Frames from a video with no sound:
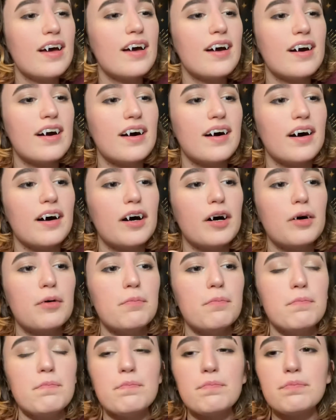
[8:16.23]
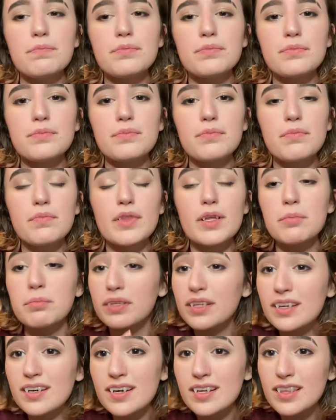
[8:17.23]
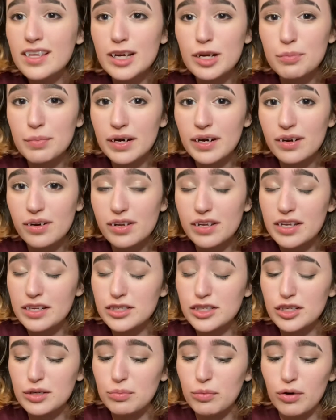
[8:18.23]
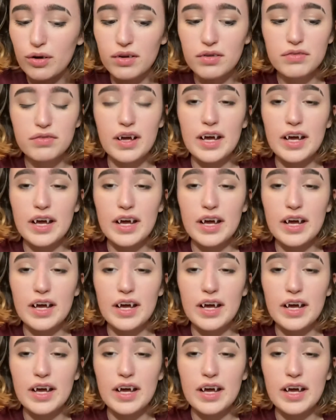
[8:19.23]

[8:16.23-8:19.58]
But the good thing about Instamorph